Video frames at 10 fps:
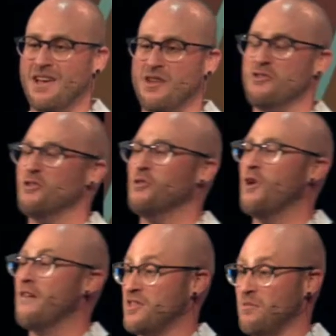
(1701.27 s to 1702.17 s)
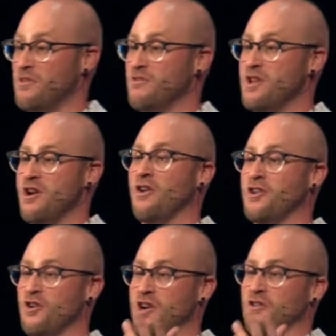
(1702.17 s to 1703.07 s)
You who have some of you in here,
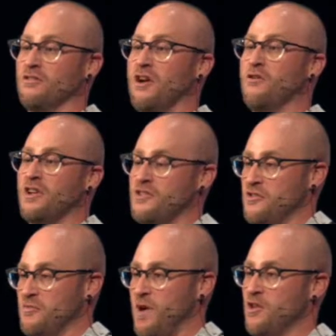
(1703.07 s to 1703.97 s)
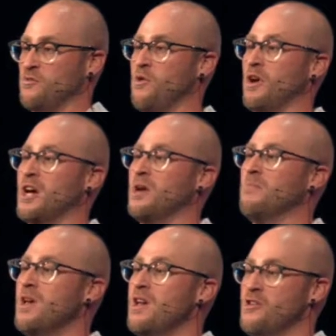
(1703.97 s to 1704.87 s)
you're here alone because your spouse won't
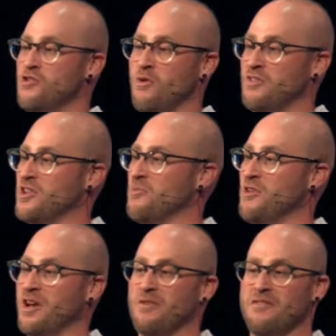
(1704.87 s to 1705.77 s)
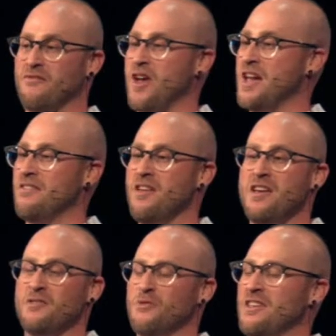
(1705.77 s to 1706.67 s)
come. You know what's going to bring them to the
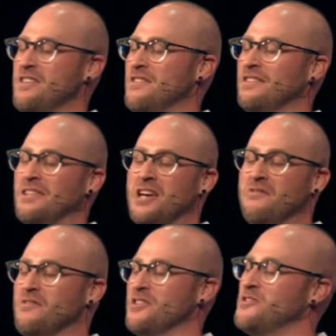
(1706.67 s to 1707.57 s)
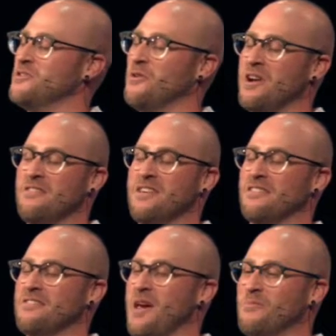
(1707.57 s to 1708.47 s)
faith is when they see the love and the joy and the
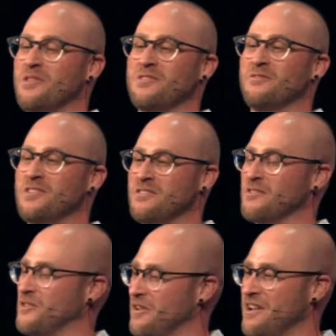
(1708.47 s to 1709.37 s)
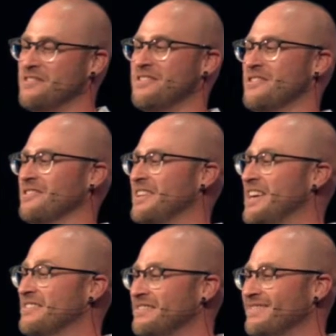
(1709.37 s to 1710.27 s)
acceptance of Jesus Christ in your
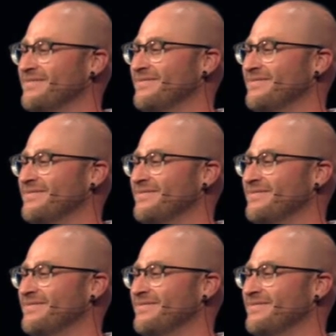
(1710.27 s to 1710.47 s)
life.